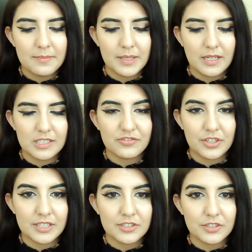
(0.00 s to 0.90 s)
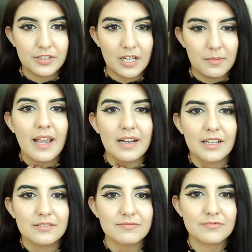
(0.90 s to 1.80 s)
because for Instagram, and
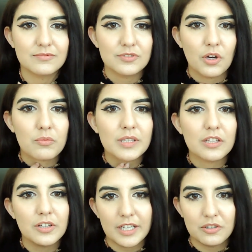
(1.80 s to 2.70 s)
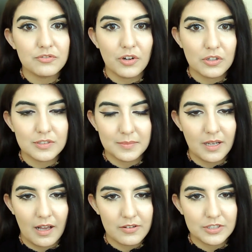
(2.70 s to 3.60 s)
I don't really look at who follows me
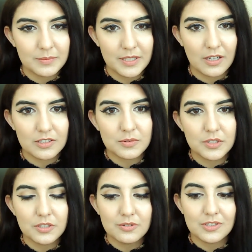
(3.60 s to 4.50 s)
either, to be honest with you.